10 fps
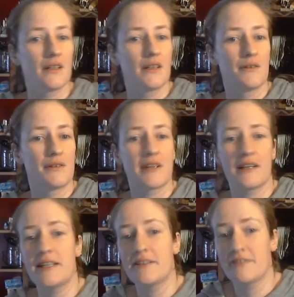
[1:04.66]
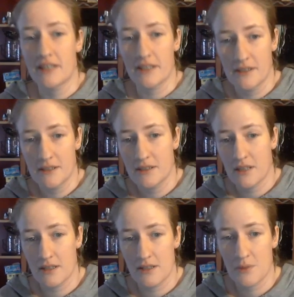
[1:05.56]
It was that evening
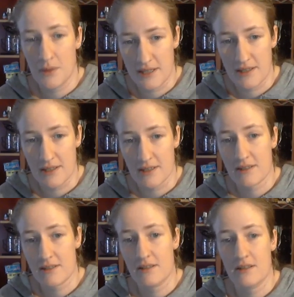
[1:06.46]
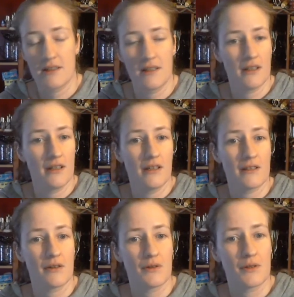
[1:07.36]
on the 26th.
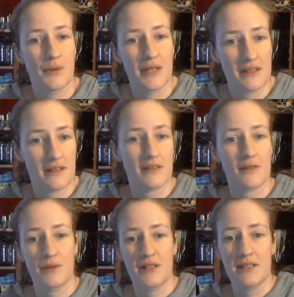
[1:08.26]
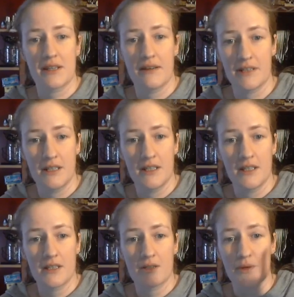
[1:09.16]
So 26, 27,
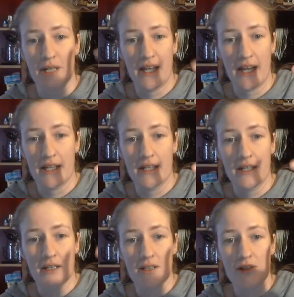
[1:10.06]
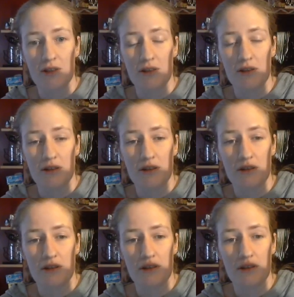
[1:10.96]
28,
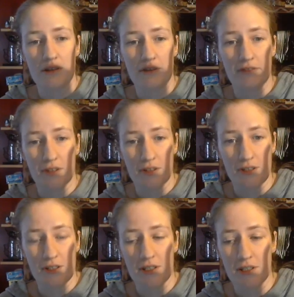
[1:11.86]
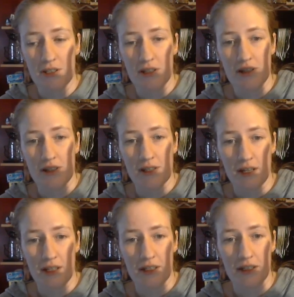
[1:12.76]
the first,
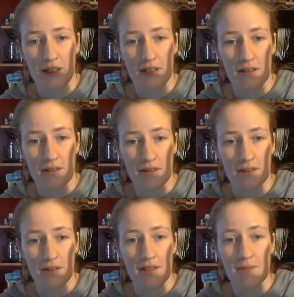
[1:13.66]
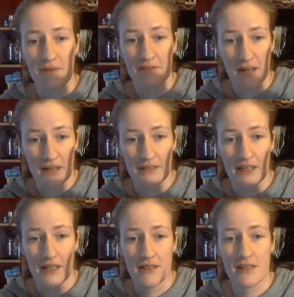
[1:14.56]
second, third. It's been five
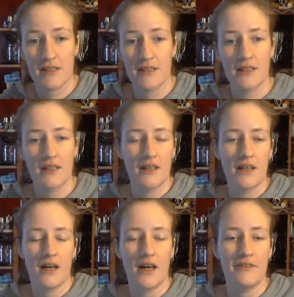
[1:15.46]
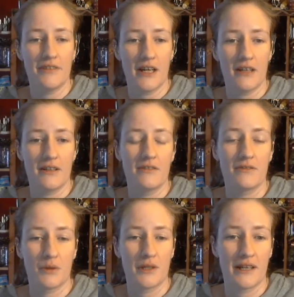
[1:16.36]
days. I've had
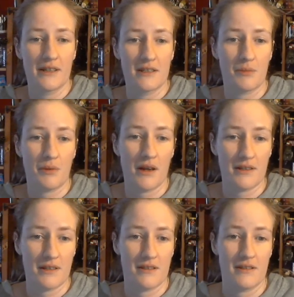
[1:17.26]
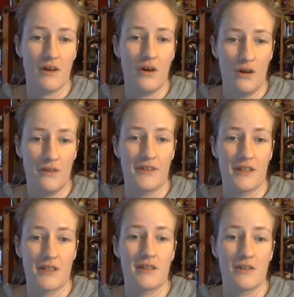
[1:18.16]
four days to process all of
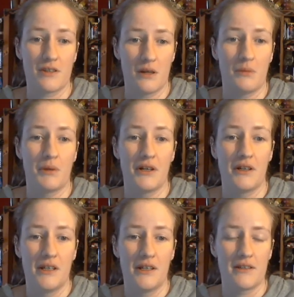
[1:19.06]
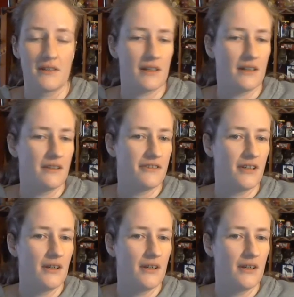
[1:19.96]
this sober instead of